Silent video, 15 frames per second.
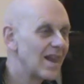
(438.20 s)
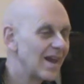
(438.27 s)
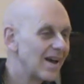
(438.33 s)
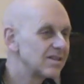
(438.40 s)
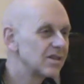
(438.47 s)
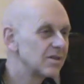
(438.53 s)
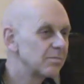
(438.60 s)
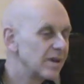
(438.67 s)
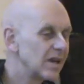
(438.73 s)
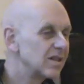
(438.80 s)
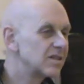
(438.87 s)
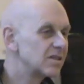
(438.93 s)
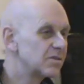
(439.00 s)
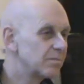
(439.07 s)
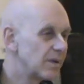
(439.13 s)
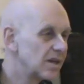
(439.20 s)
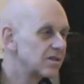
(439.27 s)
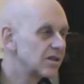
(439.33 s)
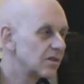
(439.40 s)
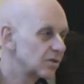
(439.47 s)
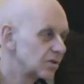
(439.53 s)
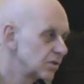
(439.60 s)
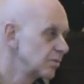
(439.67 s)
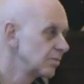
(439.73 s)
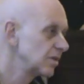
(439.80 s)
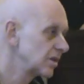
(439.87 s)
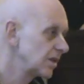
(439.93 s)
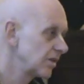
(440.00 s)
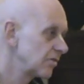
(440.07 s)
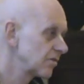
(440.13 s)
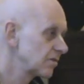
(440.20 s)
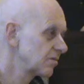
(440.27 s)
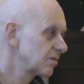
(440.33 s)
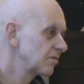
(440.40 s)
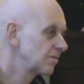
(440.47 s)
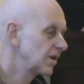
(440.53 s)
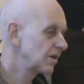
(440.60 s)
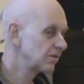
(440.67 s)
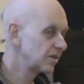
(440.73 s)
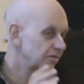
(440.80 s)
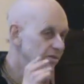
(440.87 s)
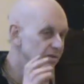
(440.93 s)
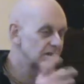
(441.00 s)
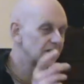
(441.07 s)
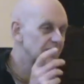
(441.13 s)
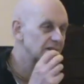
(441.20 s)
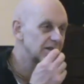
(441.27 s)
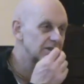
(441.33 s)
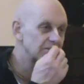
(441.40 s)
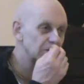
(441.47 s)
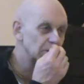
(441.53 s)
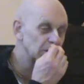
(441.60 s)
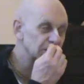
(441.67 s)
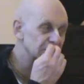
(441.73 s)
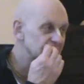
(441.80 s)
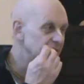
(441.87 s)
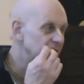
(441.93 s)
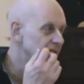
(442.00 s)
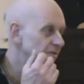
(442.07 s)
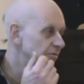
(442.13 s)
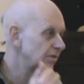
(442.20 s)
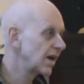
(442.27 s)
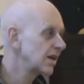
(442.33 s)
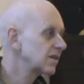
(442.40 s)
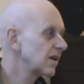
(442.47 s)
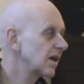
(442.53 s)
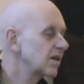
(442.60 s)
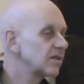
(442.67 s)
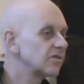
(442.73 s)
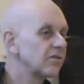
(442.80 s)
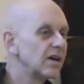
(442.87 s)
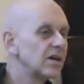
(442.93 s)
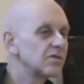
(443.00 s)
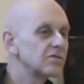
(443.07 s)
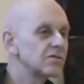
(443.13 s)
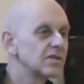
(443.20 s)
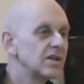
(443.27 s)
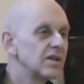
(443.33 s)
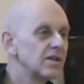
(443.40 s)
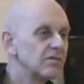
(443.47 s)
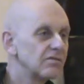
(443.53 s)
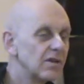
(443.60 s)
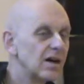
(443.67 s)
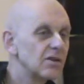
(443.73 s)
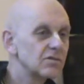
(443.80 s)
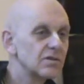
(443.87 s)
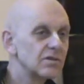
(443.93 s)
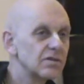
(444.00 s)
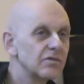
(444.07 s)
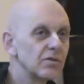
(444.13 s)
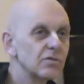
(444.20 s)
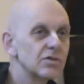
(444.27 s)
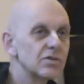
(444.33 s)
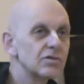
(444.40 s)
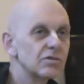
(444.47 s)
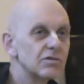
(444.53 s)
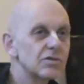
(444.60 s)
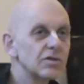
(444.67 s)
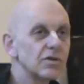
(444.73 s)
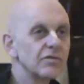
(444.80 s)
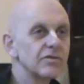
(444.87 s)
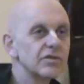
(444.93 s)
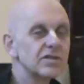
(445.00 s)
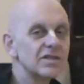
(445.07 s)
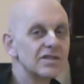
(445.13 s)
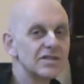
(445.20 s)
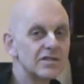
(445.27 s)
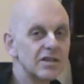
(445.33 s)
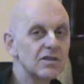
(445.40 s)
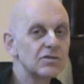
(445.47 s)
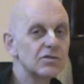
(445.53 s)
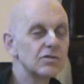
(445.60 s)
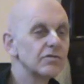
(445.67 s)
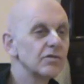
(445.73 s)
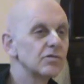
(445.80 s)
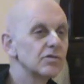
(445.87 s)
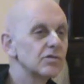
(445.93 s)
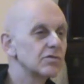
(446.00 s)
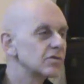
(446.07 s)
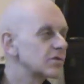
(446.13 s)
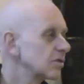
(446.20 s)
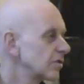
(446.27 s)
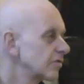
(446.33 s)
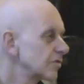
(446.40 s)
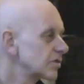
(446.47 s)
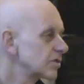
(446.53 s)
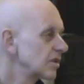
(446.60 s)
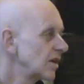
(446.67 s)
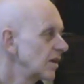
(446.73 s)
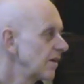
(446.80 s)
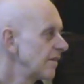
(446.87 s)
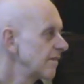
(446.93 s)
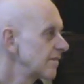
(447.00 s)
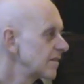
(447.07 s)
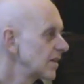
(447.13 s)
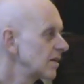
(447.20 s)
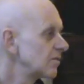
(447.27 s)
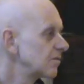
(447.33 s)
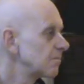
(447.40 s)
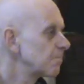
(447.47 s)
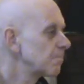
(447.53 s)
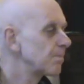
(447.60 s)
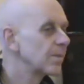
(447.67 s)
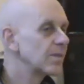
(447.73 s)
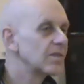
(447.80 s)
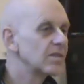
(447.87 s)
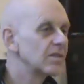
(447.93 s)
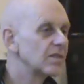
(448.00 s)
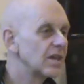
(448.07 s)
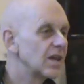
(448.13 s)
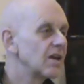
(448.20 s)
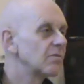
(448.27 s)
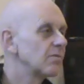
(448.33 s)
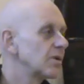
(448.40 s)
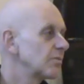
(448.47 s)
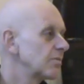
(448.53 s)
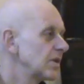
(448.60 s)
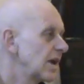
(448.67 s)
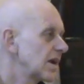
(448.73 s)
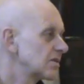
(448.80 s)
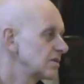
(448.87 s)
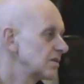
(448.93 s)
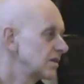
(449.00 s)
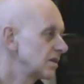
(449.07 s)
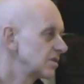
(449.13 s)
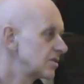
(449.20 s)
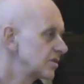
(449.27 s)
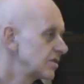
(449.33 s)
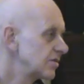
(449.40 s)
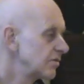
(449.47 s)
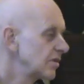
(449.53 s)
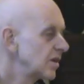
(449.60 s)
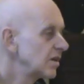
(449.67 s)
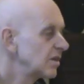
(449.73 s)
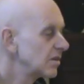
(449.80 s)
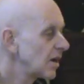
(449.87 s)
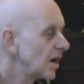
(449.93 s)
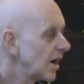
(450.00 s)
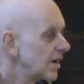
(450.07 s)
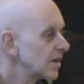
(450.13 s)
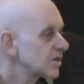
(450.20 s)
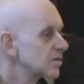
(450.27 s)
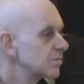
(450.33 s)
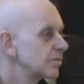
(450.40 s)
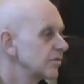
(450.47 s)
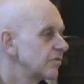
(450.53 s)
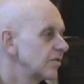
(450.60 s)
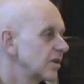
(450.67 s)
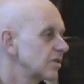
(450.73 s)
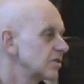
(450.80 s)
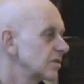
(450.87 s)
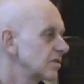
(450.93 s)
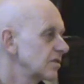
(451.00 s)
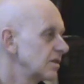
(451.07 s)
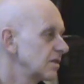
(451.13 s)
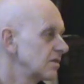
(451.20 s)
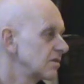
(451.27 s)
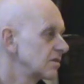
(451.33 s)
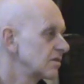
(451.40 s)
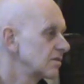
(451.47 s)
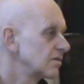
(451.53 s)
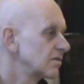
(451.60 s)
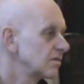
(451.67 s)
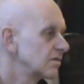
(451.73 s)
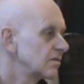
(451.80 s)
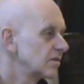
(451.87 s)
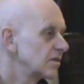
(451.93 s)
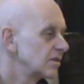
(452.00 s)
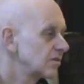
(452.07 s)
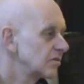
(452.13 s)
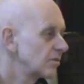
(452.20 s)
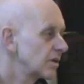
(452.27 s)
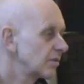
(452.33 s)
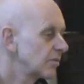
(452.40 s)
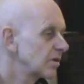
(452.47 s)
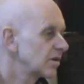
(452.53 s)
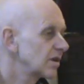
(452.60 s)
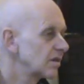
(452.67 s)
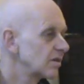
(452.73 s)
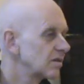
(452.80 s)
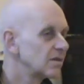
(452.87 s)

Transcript: I say it's basic human level. And if you learn to take the right kind of vows and devotional service, stick to devotional service, then there one will actually achieve the highest perfection in what one can.